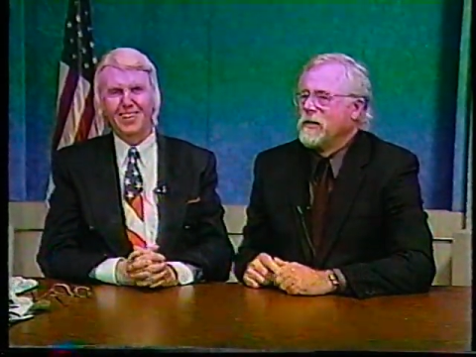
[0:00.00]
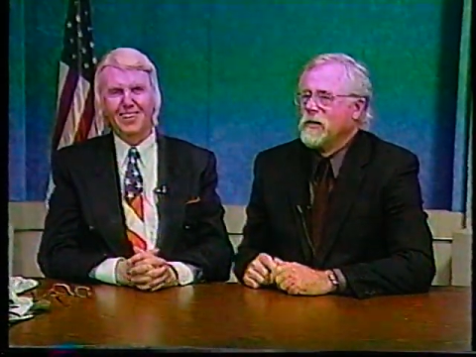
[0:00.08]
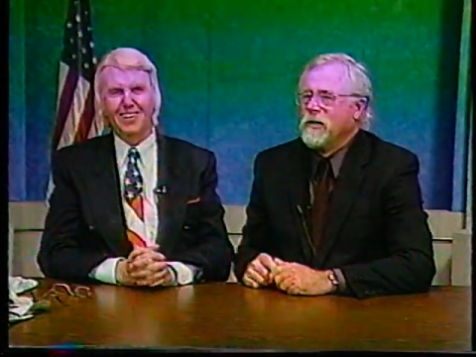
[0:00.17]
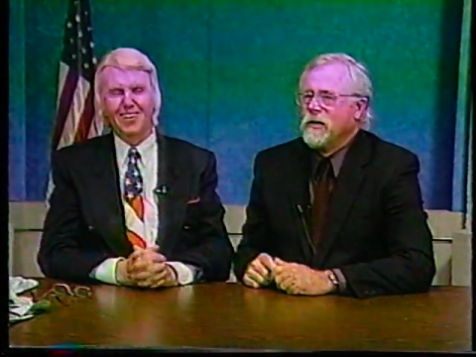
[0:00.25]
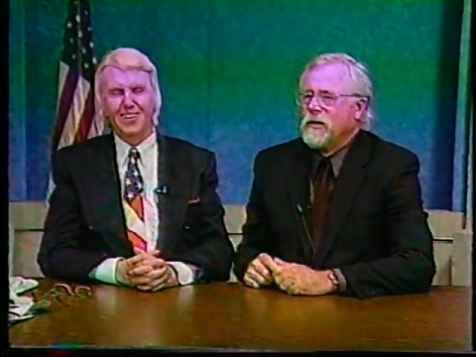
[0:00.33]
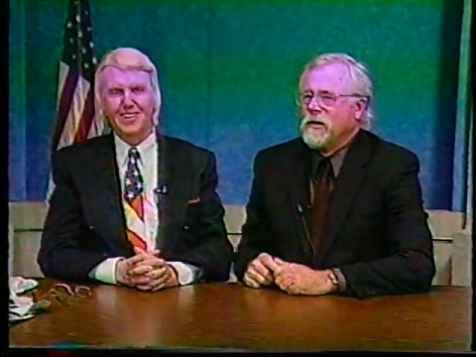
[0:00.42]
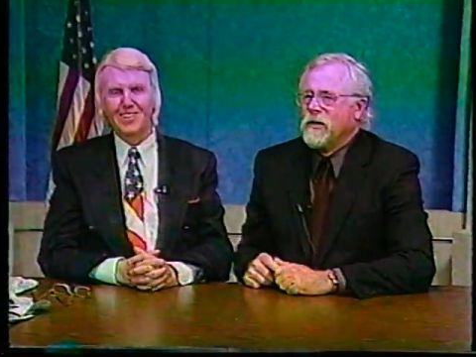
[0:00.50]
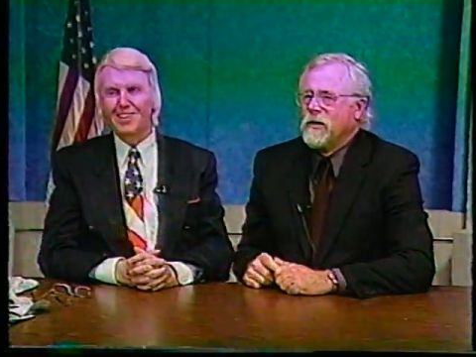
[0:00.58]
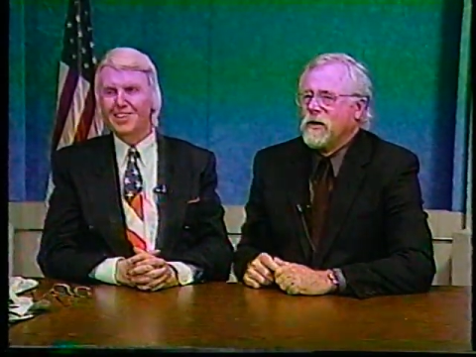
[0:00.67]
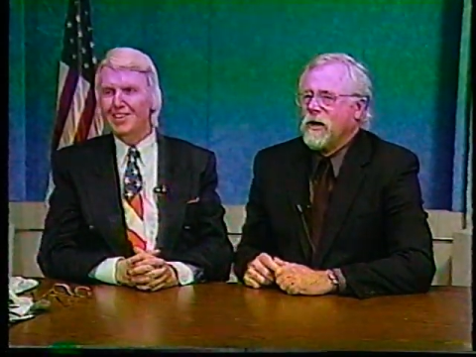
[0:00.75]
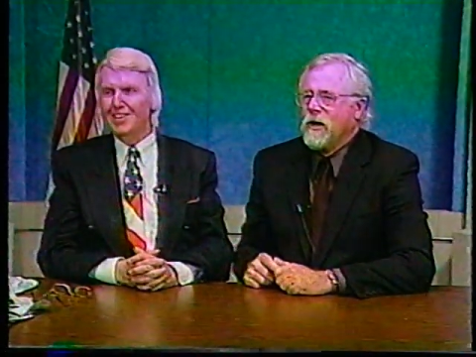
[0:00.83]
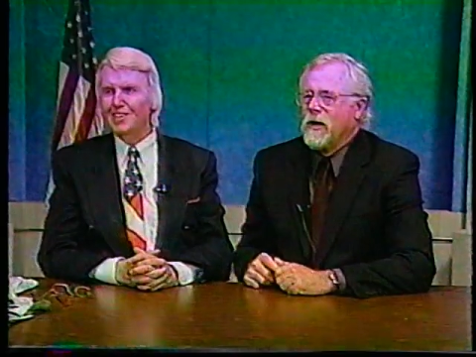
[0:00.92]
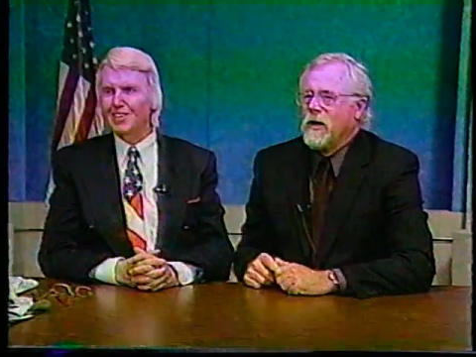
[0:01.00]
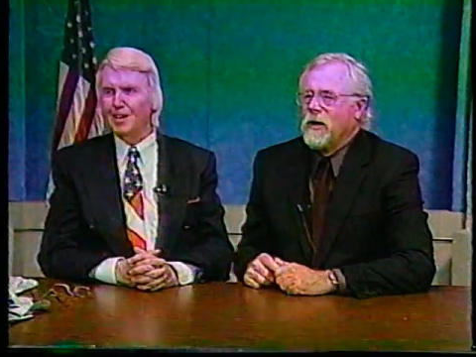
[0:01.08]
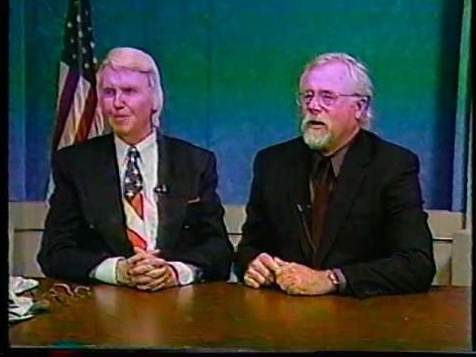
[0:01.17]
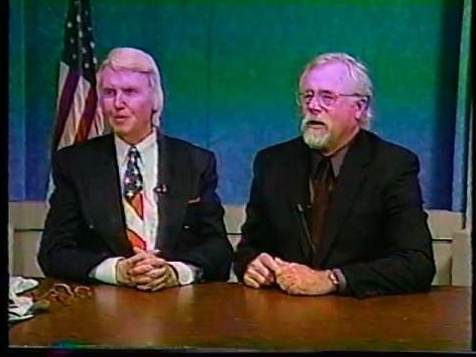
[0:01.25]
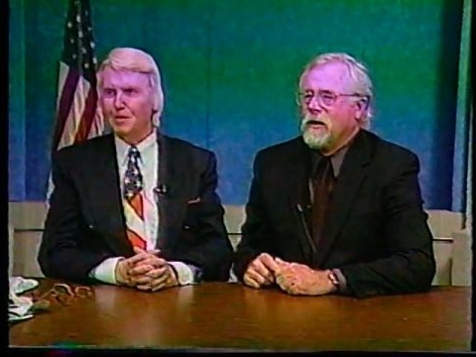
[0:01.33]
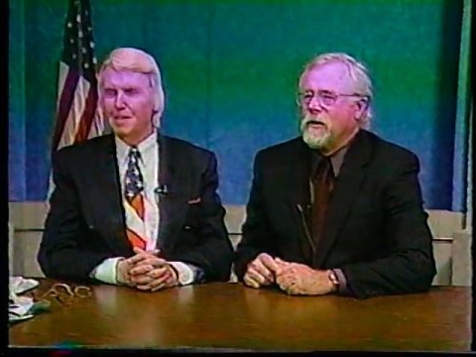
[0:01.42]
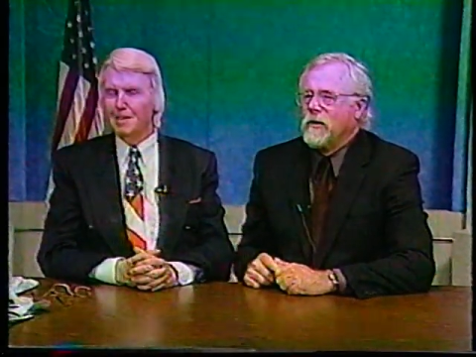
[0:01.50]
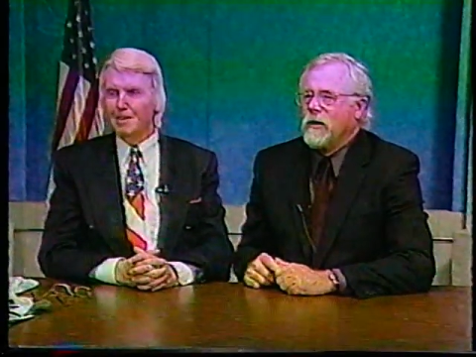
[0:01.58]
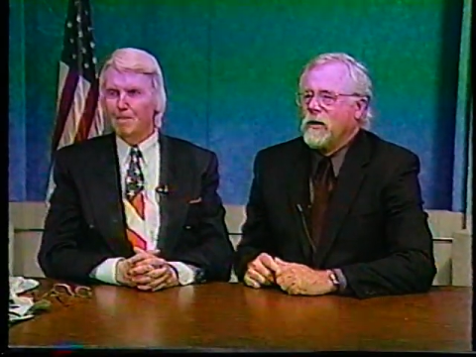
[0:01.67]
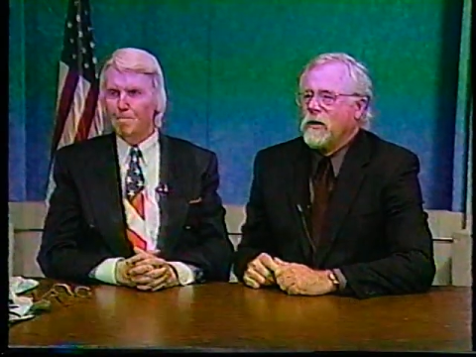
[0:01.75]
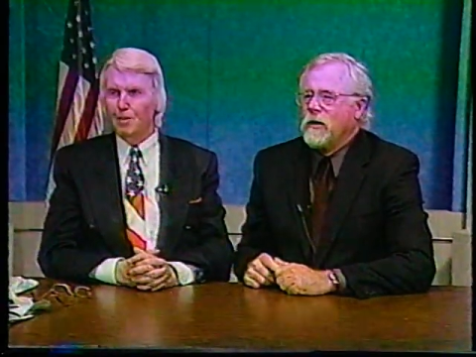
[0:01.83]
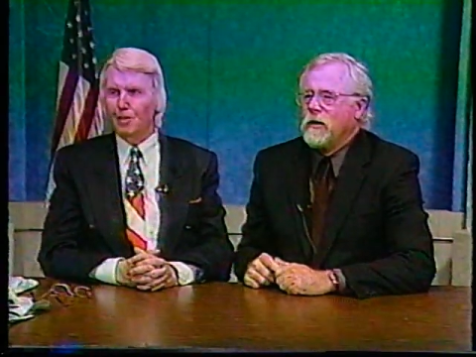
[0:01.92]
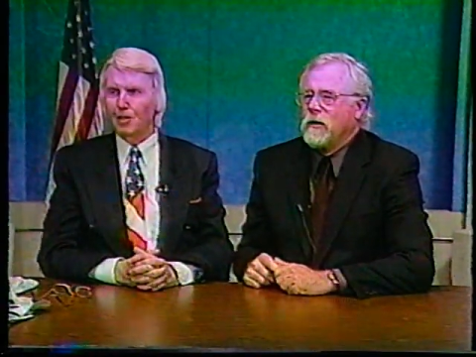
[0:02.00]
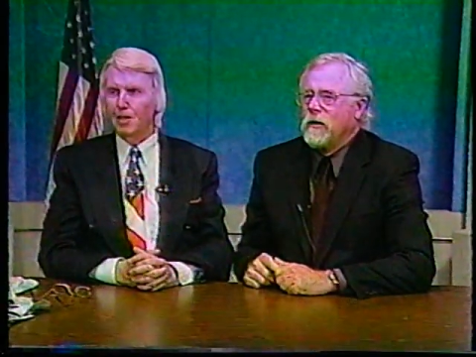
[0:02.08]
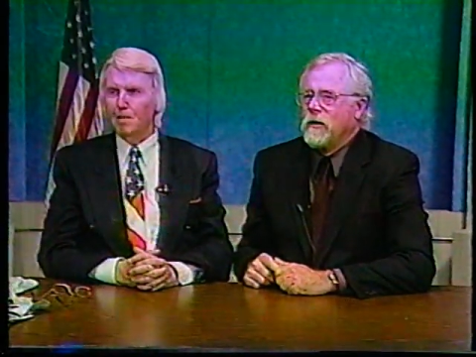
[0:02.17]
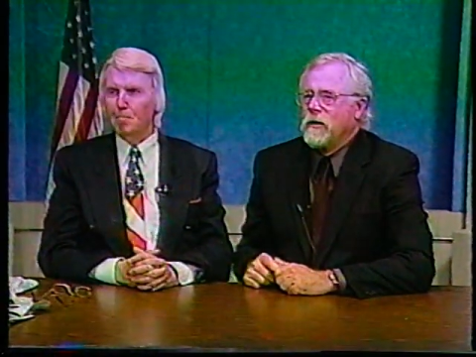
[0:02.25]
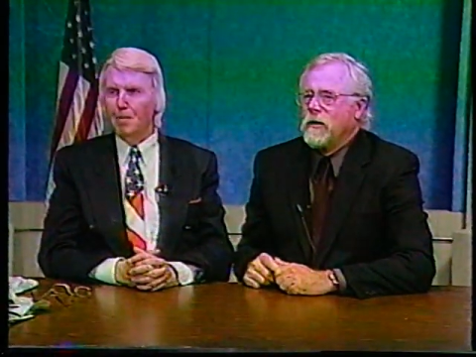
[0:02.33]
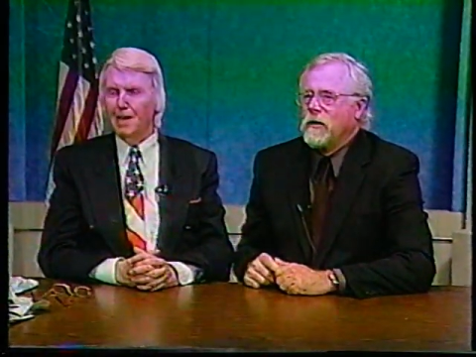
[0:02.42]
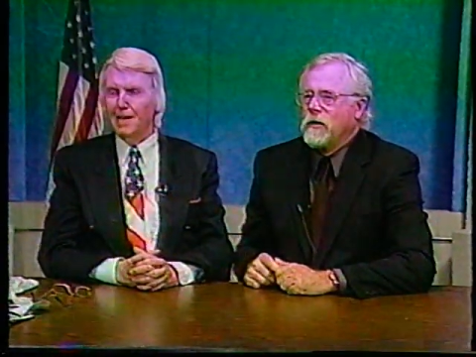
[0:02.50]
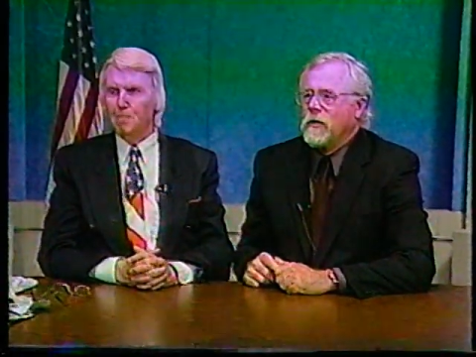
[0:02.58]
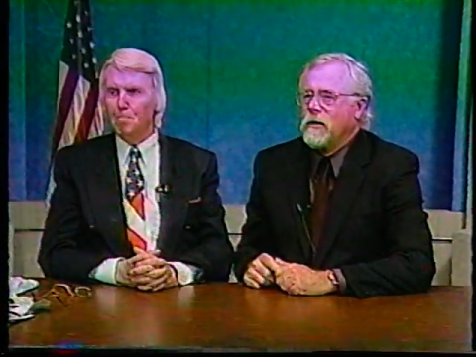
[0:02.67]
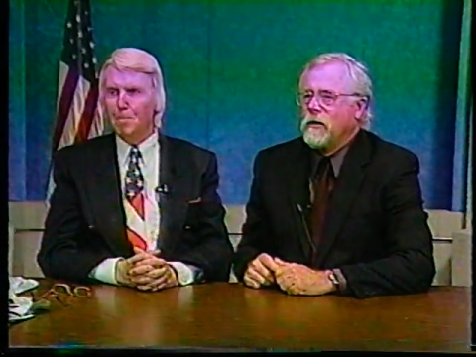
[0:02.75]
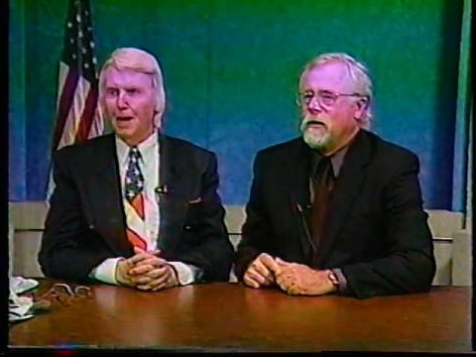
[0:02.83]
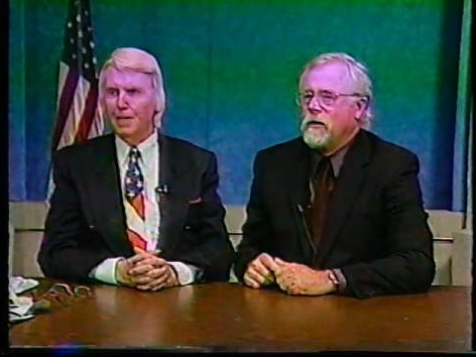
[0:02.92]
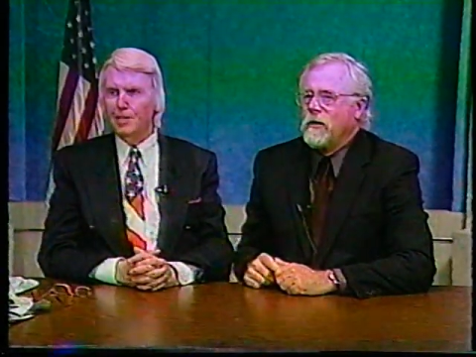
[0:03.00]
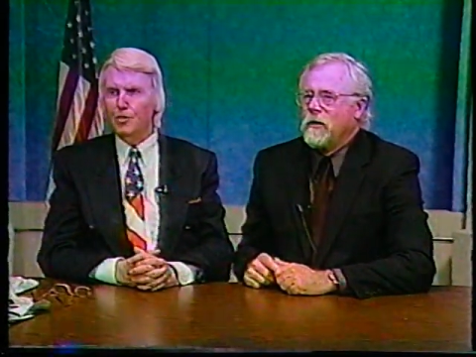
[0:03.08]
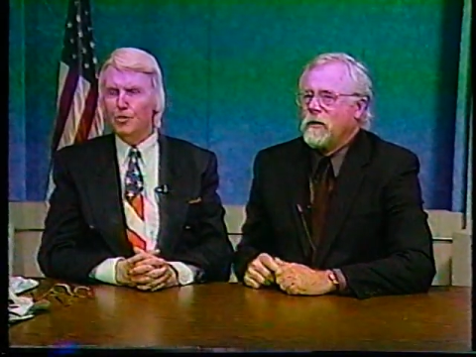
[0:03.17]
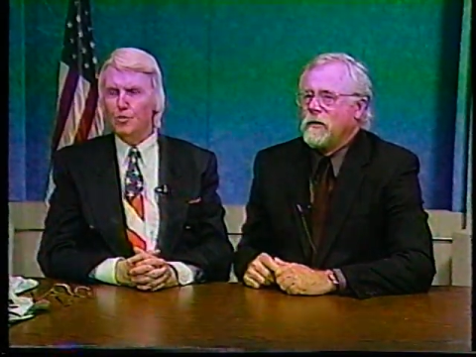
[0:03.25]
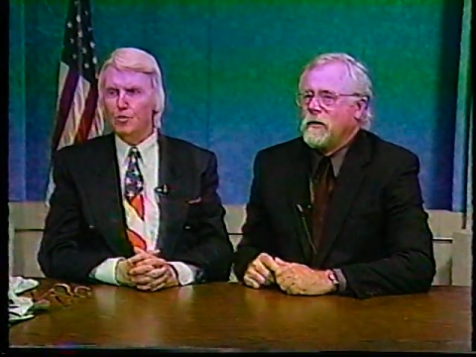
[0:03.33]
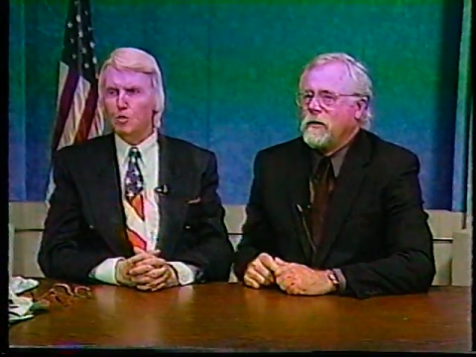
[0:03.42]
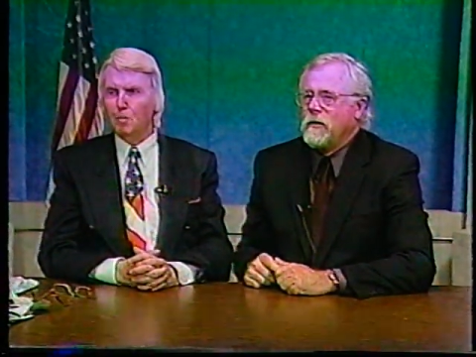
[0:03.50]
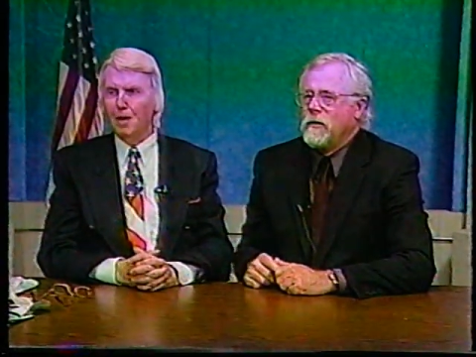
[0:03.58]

Speaker 1: okay, here it comes. Bill Clinton, my, my new